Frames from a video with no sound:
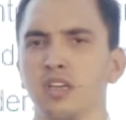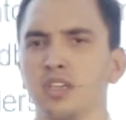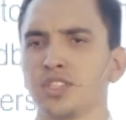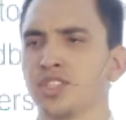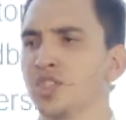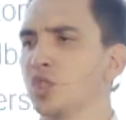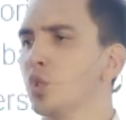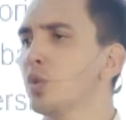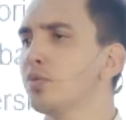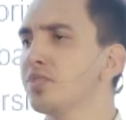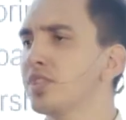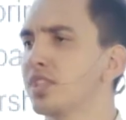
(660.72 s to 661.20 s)

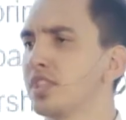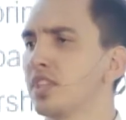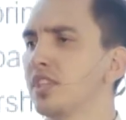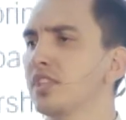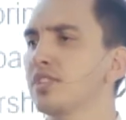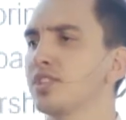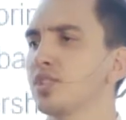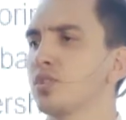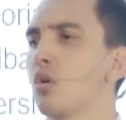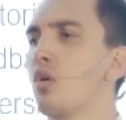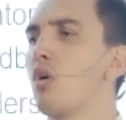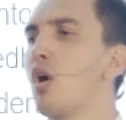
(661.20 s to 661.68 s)
soft
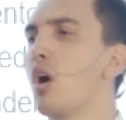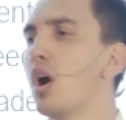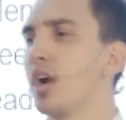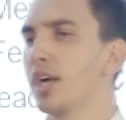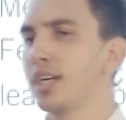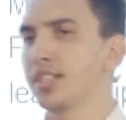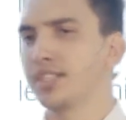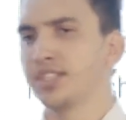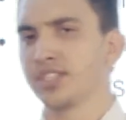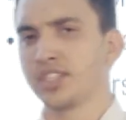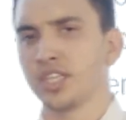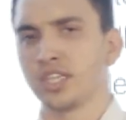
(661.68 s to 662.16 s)
skills or
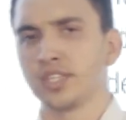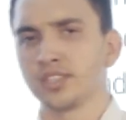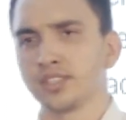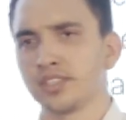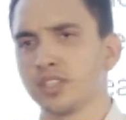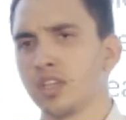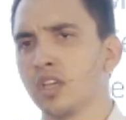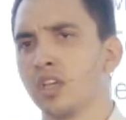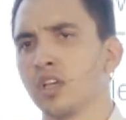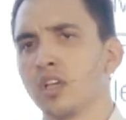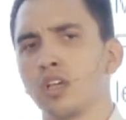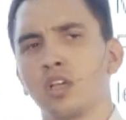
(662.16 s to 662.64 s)
hard
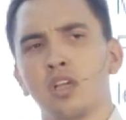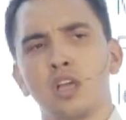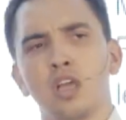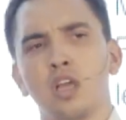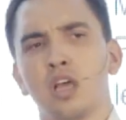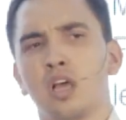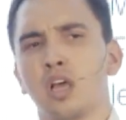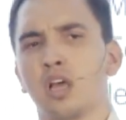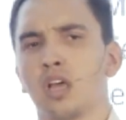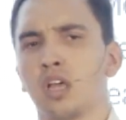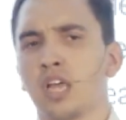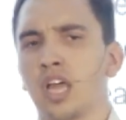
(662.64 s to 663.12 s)
skills.
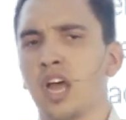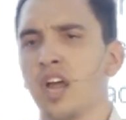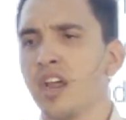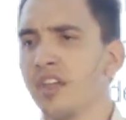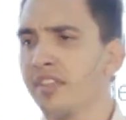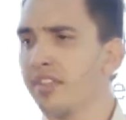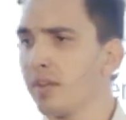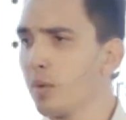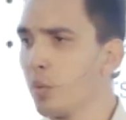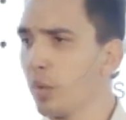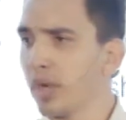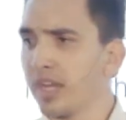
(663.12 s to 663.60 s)

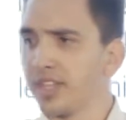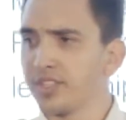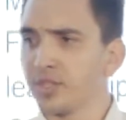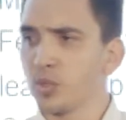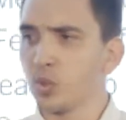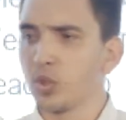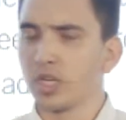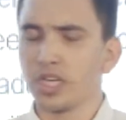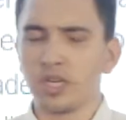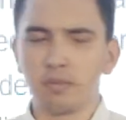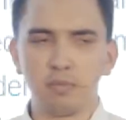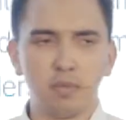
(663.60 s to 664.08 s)
Either we are
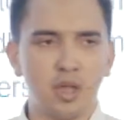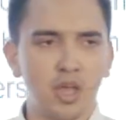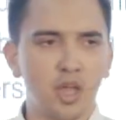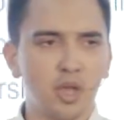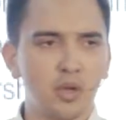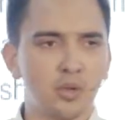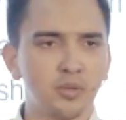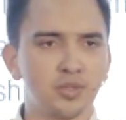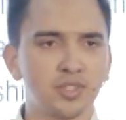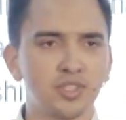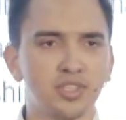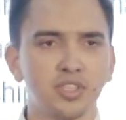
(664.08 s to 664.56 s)
talking
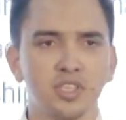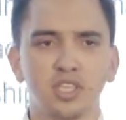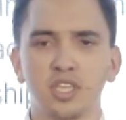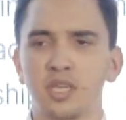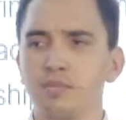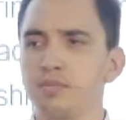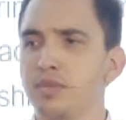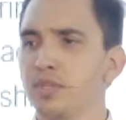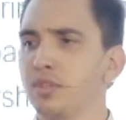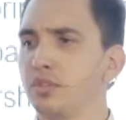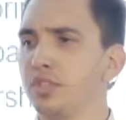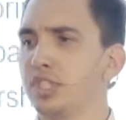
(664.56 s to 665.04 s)
about
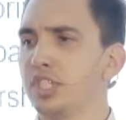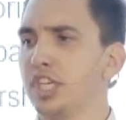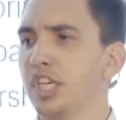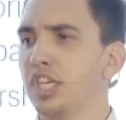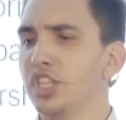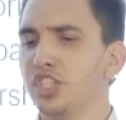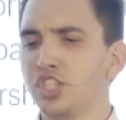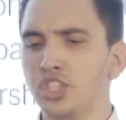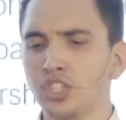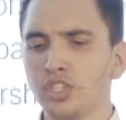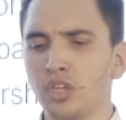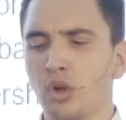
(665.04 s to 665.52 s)

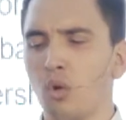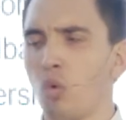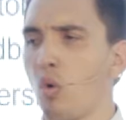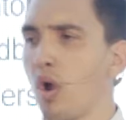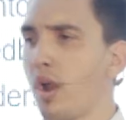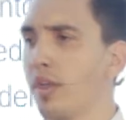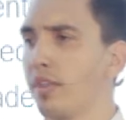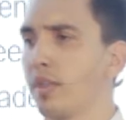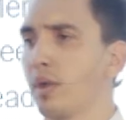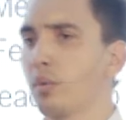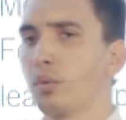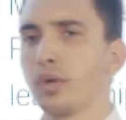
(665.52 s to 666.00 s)
communication,
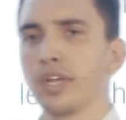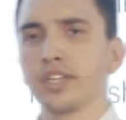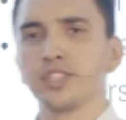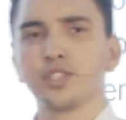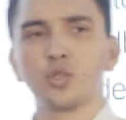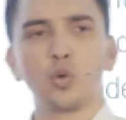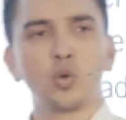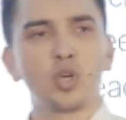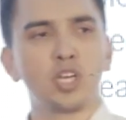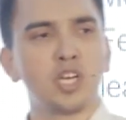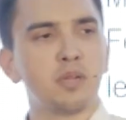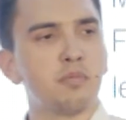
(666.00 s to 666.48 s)
or either we are
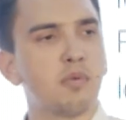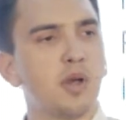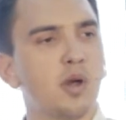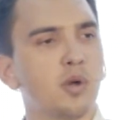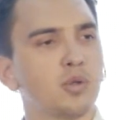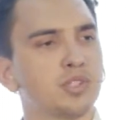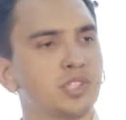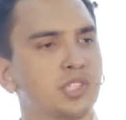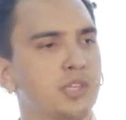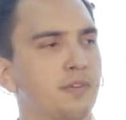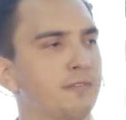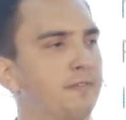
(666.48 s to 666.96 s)
talking
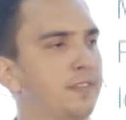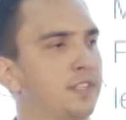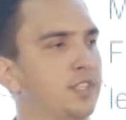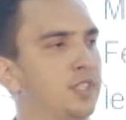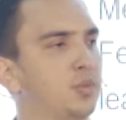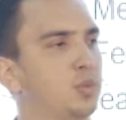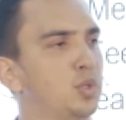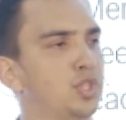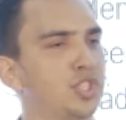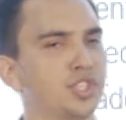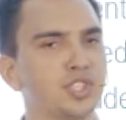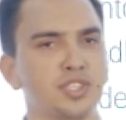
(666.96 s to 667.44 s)
about something
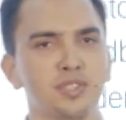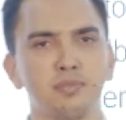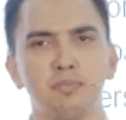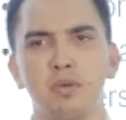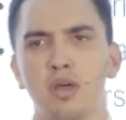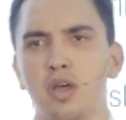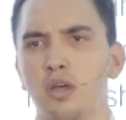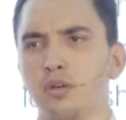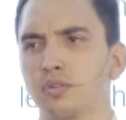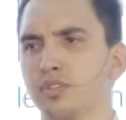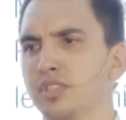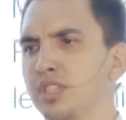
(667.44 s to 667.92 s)
which is
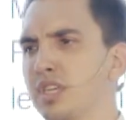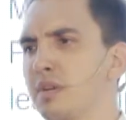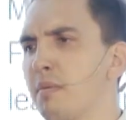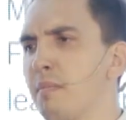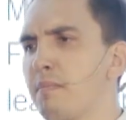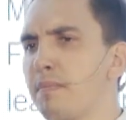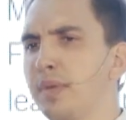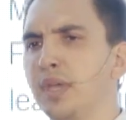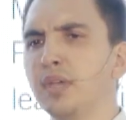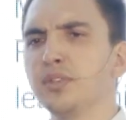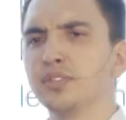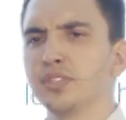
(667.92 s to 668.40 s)
about
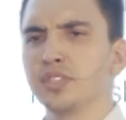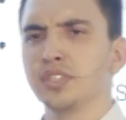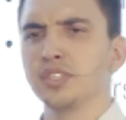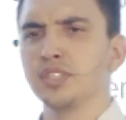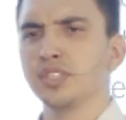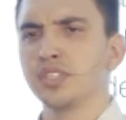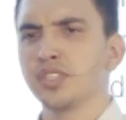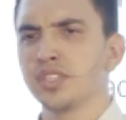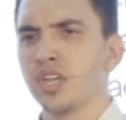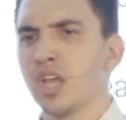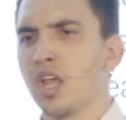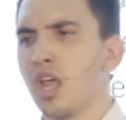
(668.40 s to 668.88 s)

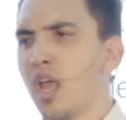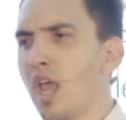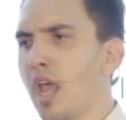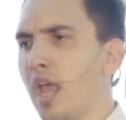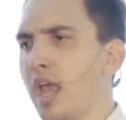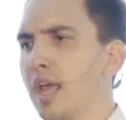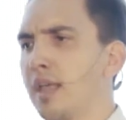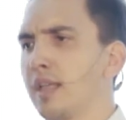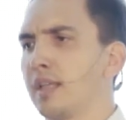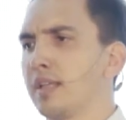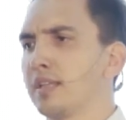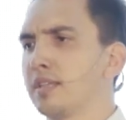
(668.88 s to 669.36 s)
computers
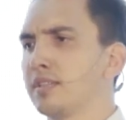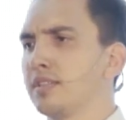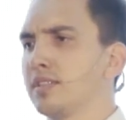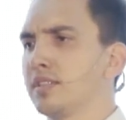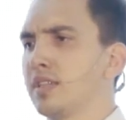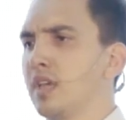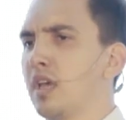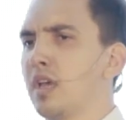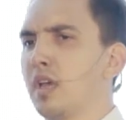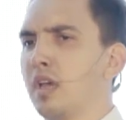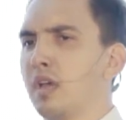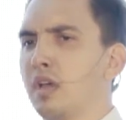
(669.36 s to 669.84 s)
and
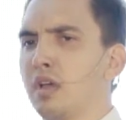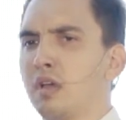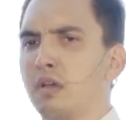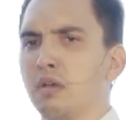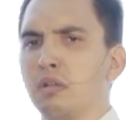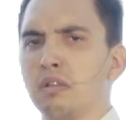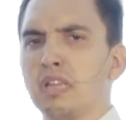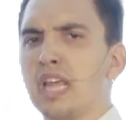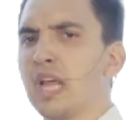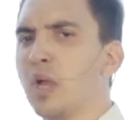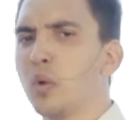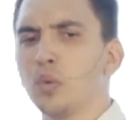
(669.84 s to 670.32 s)

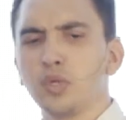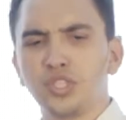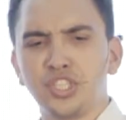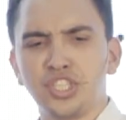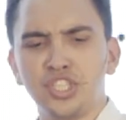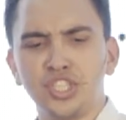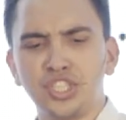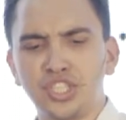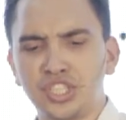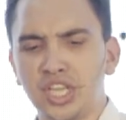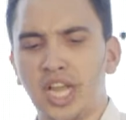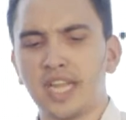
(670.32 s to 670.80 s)

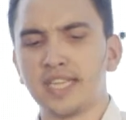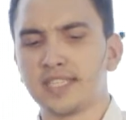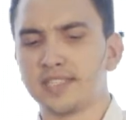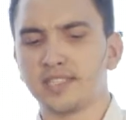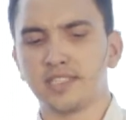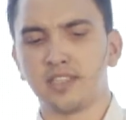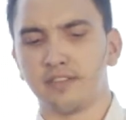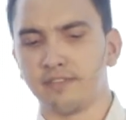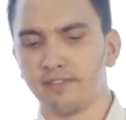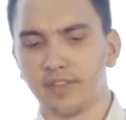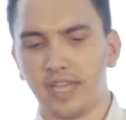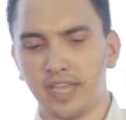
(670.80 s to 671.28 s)
languages and
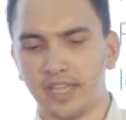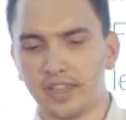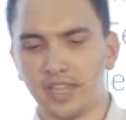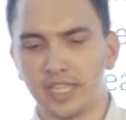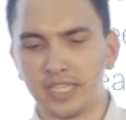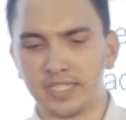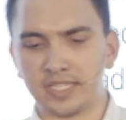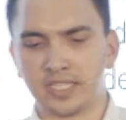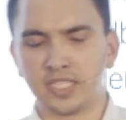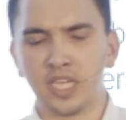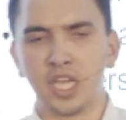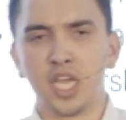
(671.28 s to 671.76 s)
stuff like
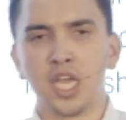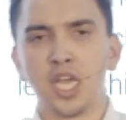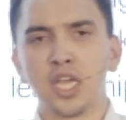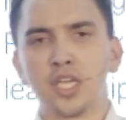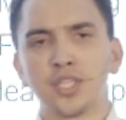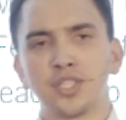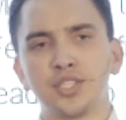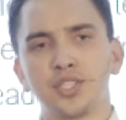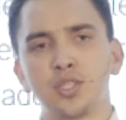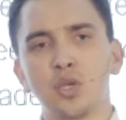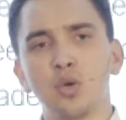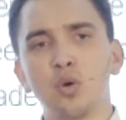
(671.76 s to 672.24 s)
this.
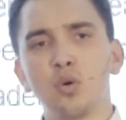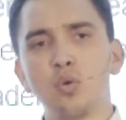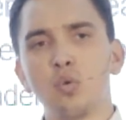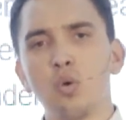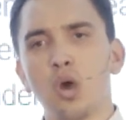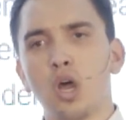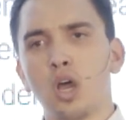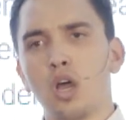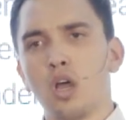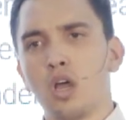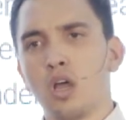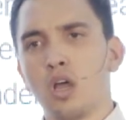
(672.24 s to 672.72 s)
So